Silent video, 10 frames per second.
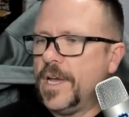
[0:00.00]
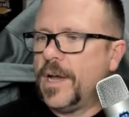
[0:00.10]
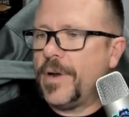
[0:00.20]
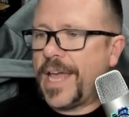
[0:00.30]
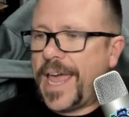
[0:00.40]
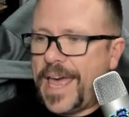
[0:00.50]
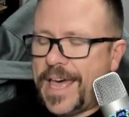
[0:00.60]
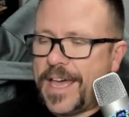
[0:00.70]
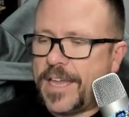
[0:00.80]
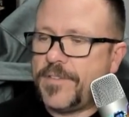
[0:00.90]
I want to
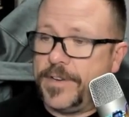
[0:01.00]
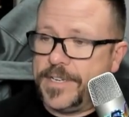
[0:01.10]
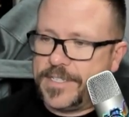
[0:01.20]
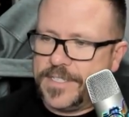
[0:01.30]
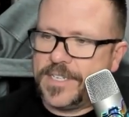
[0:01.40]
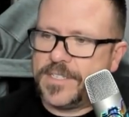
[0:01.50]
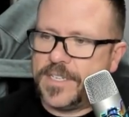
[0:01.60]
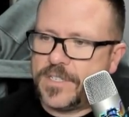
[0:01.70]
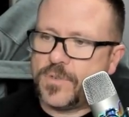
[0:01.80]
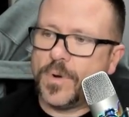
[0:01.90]
add, if it doesn't
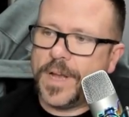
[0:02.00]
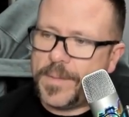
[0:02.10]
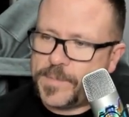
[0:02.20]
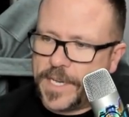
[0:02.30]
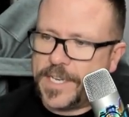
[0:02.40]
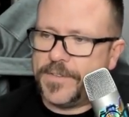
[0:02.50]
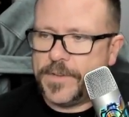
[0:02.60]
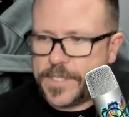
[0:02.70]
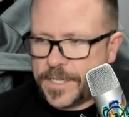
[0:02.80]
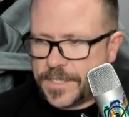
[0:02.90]
exist, or update, if
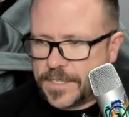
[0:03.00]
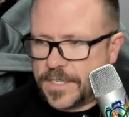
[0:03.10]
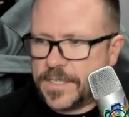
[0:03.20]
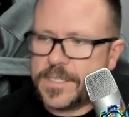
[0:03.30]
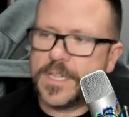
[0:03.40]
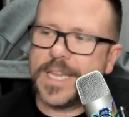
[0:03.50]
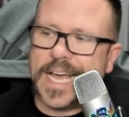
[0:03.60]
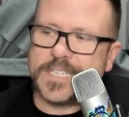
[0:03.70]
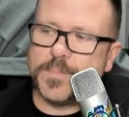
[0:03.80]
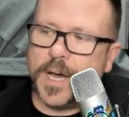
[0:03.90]
it does exist, the
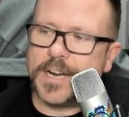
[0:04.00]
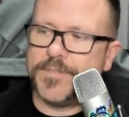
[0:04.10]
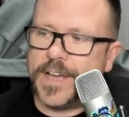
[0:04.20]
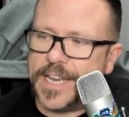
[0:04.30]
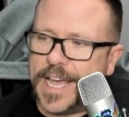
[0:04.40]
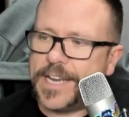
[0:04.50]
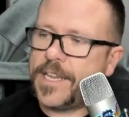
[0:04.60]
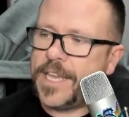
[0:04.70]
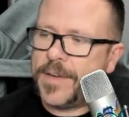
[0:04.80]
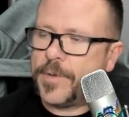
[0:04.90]
last modified at
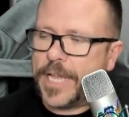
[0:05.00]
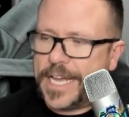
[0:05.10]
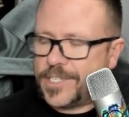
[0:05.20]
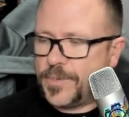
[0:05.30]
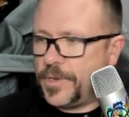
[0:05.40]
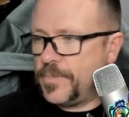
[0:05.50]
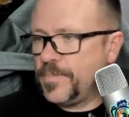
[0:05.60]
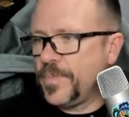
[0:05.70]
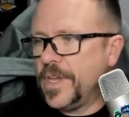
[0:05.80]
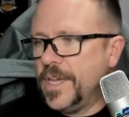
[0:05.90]
YAML attribute
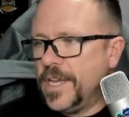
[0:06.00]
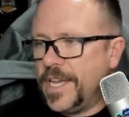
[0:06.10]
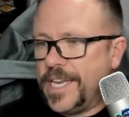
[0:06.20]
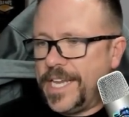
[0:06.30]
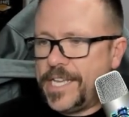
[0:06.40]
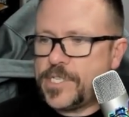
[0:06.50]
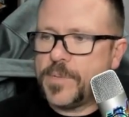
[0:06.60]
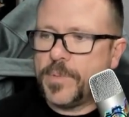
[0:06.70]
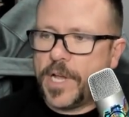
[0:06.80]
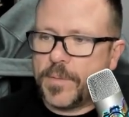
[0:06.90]
in each of
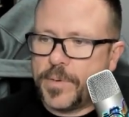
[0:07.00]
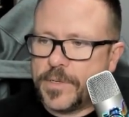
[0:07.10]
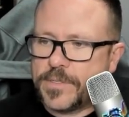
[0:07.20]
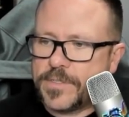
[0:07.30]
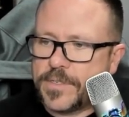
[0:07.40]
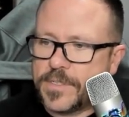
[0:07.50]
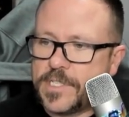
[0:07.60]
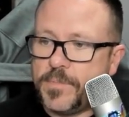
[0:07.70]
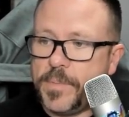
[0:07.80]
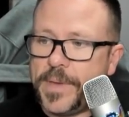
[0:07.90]
the blog posts
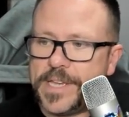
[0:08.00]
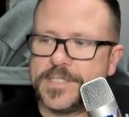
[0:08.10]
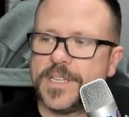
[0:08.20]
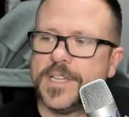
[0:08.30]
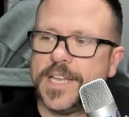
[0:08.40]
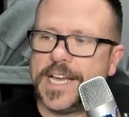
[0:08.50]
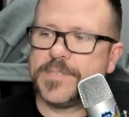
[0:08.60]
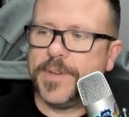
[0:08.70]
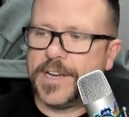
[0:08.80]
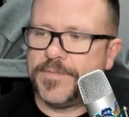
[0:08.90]
to be based on the
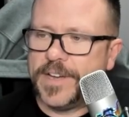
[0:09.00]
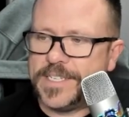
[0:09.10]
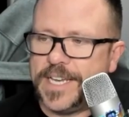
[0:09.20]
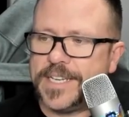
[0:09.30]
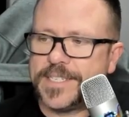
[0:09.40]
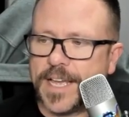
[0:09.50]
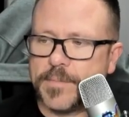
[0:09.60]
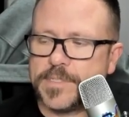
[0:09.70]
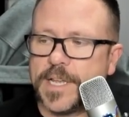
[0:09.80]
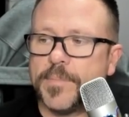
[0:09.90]
last modified date
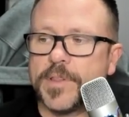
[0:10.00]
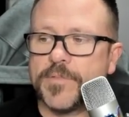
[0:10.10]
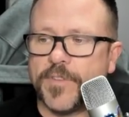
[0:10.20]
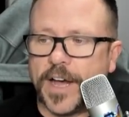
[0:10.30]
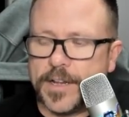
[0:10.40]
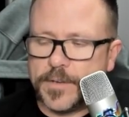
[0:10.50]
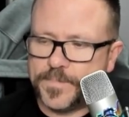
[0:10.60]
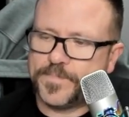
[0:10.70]
timestamp of the file.